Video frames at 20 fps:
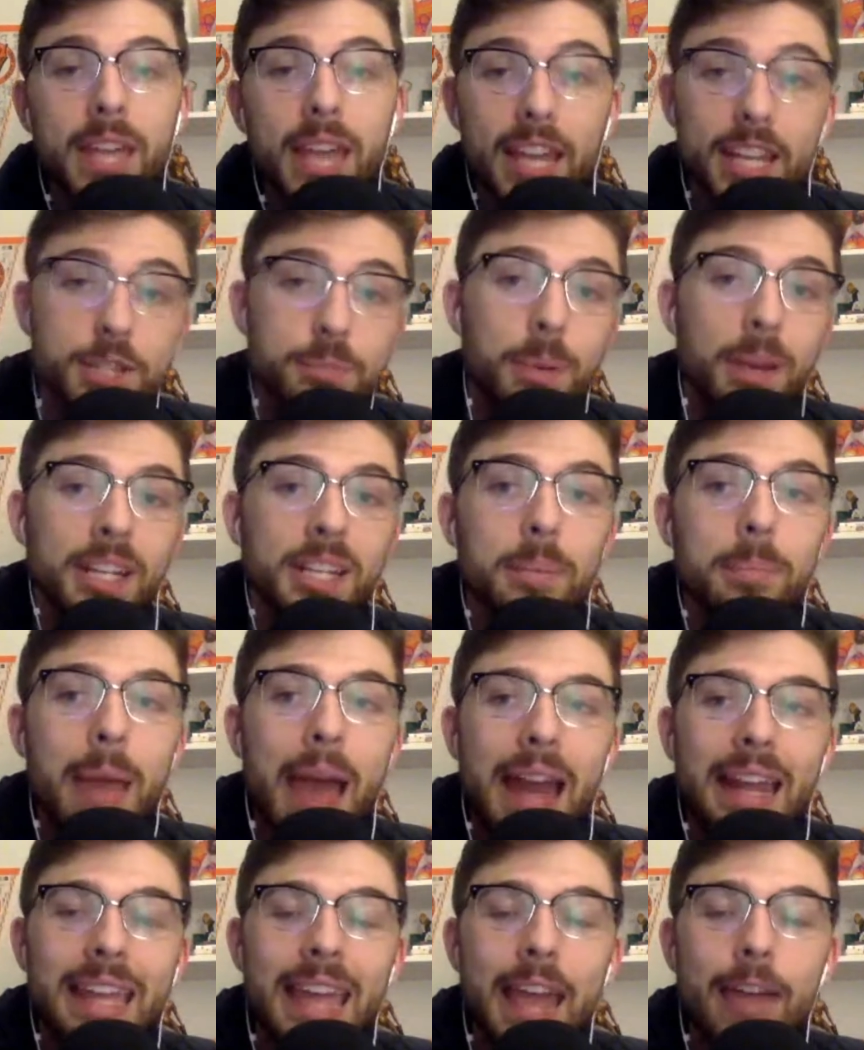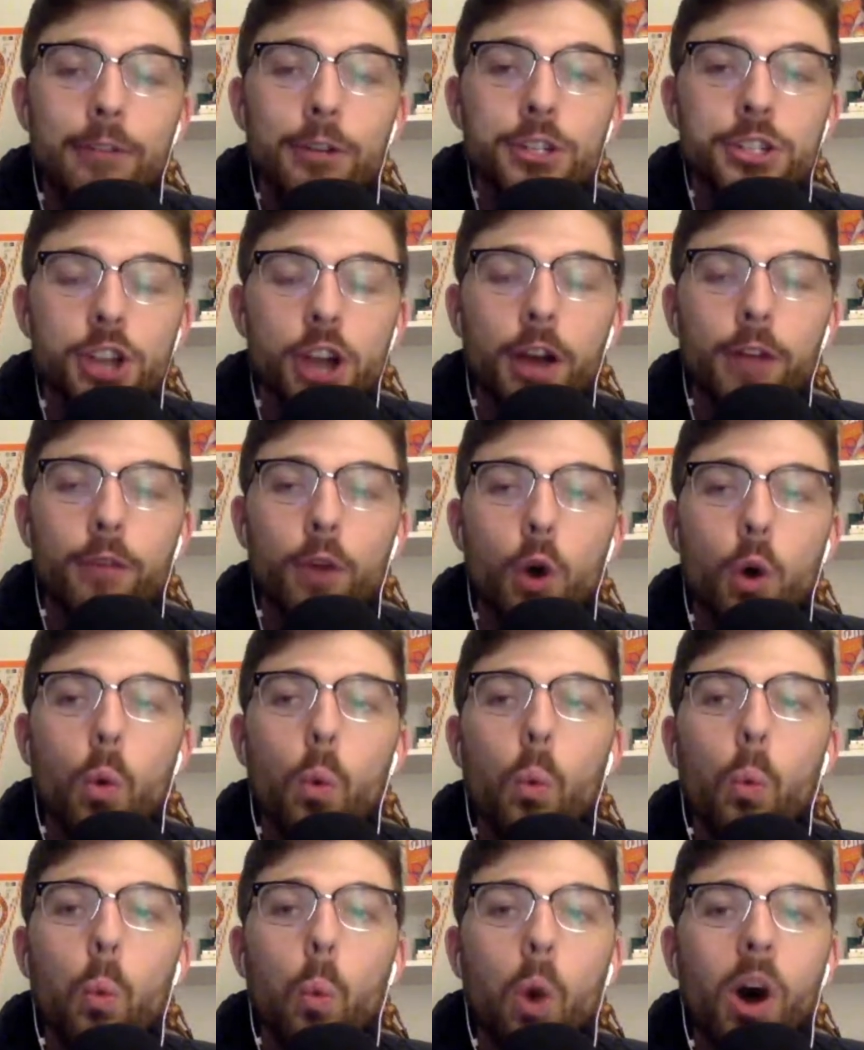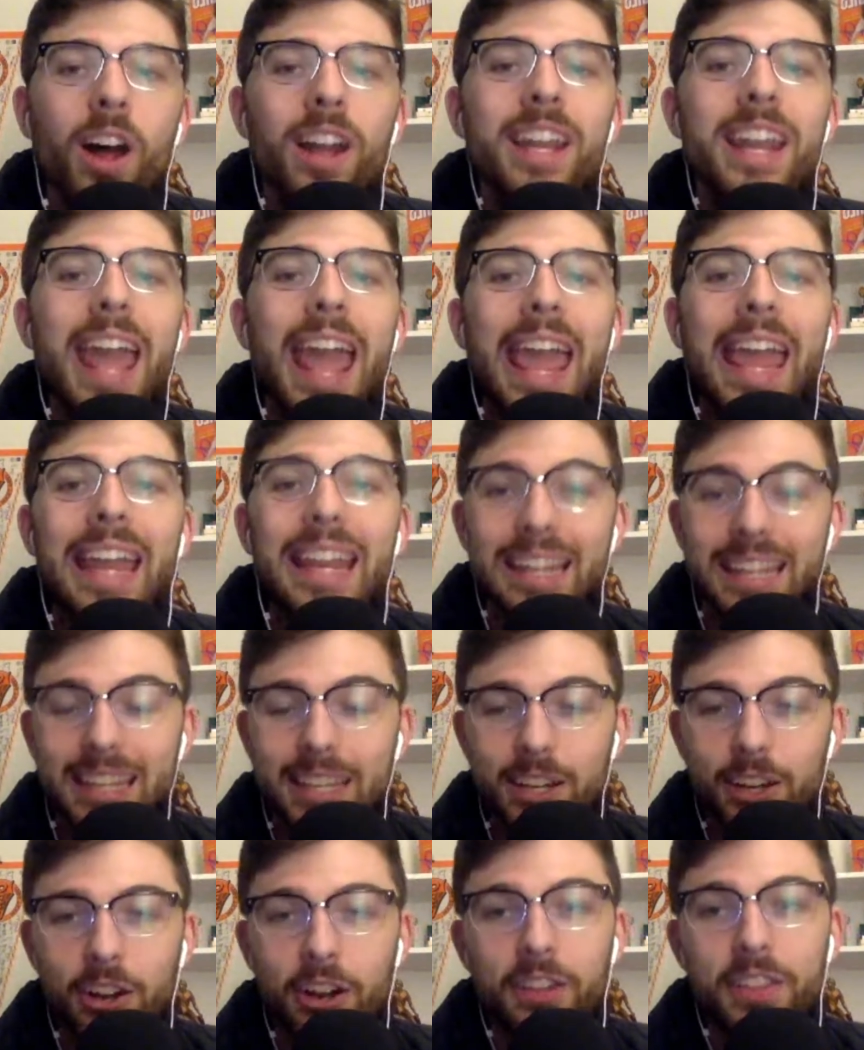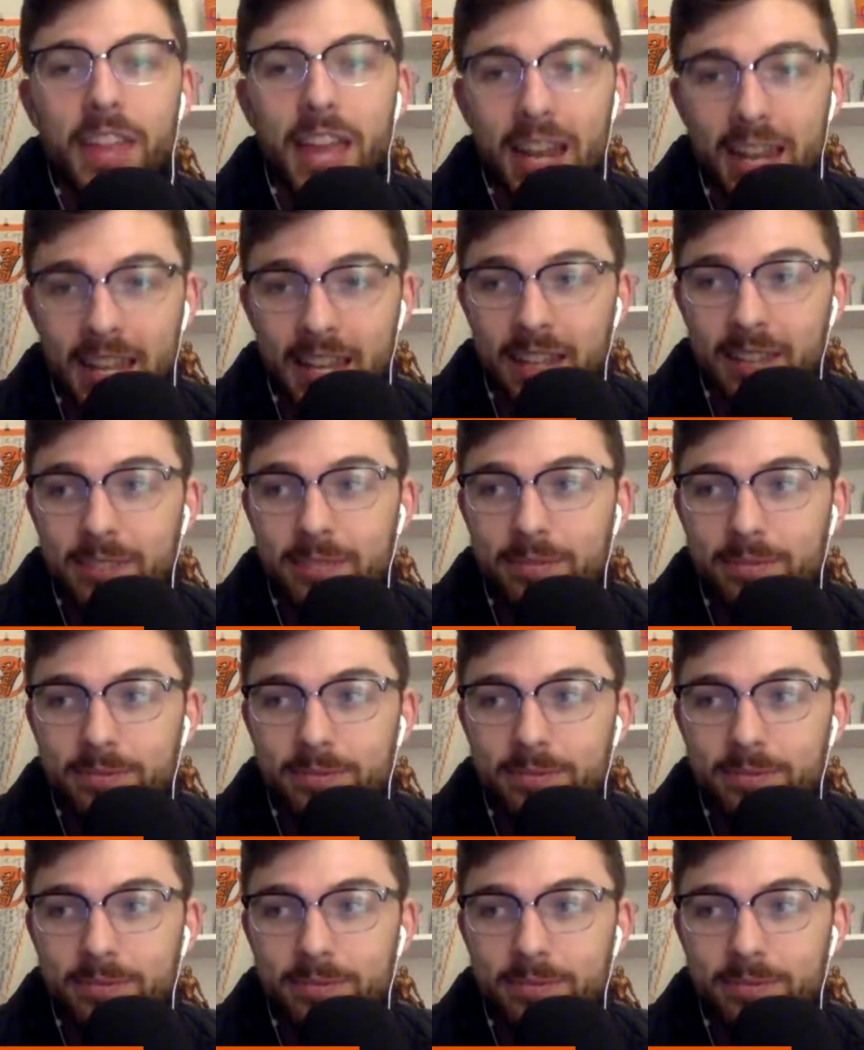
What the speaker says: Expected batting average of 180 on that hit.